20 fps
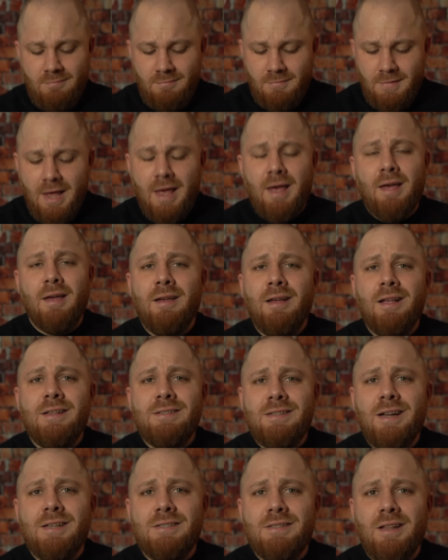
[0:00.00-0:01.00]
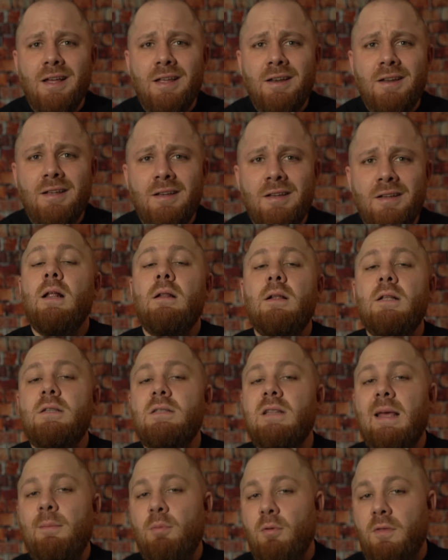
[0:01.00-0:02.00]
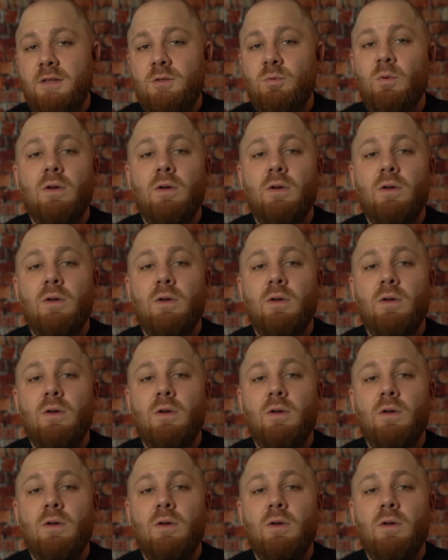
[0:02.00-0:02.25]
Yeah, that's a nice line. Let's label this